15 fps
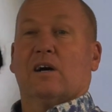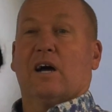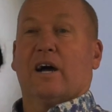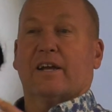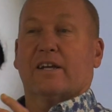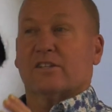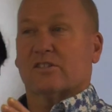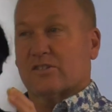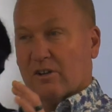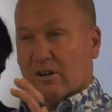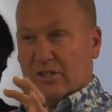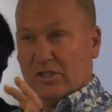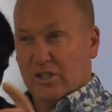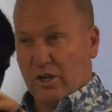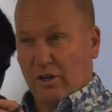I can
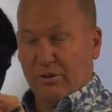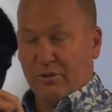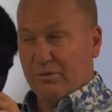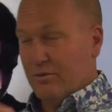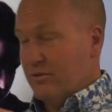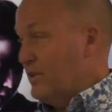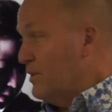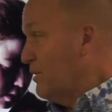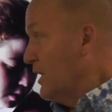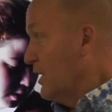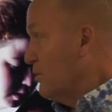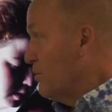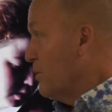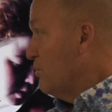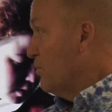start to go through them a
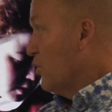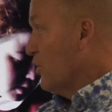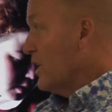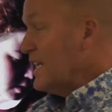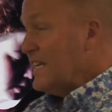little bit more